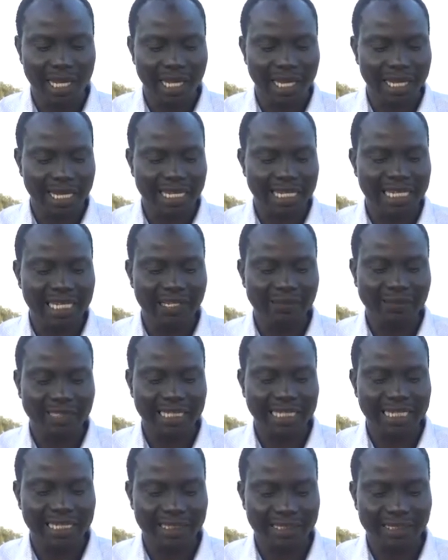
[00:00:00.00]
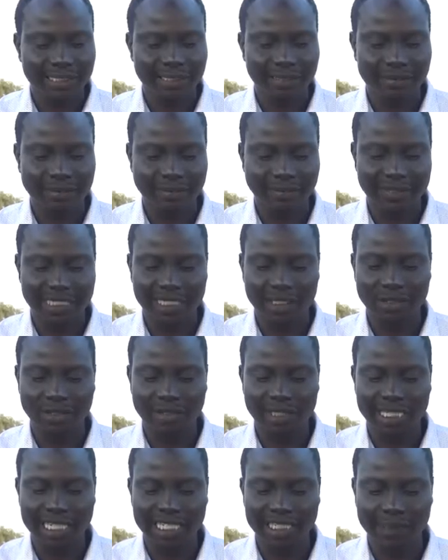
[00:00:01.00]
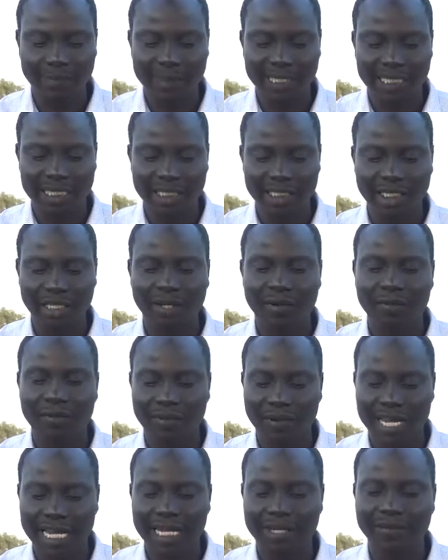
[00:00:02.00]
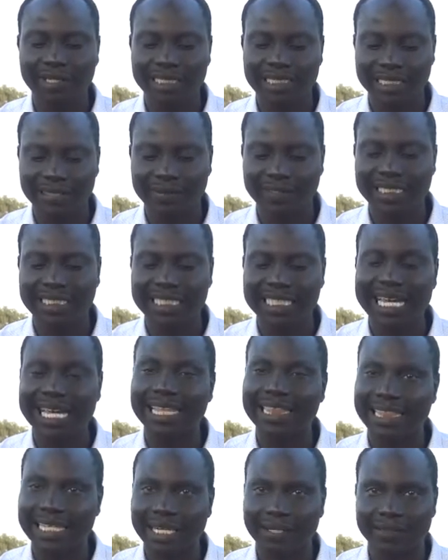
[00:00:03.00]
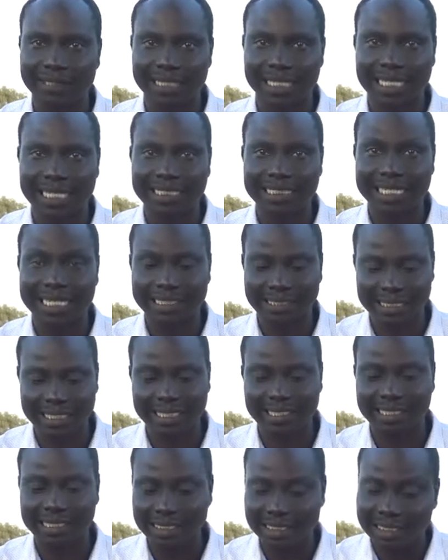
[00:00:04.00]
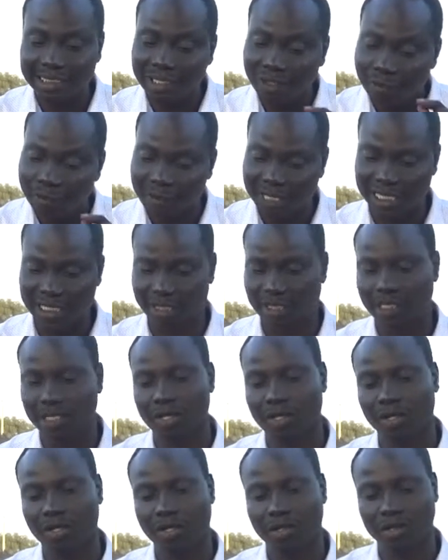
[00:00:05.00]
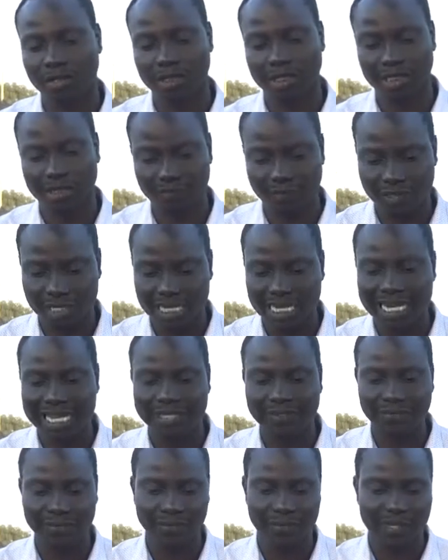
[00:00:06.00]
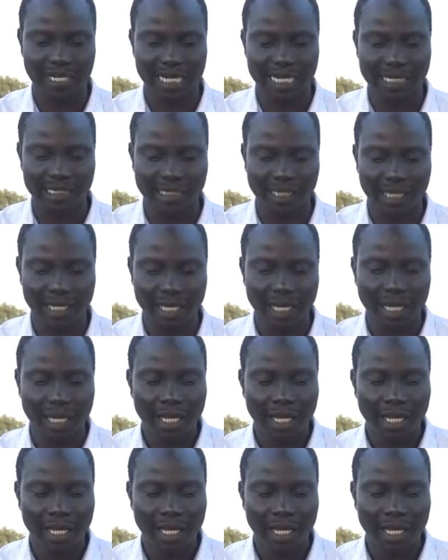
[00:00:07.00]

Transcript: It gives us a total expenditure of 379,000. As I said, this is the operational cost for the last 4 days.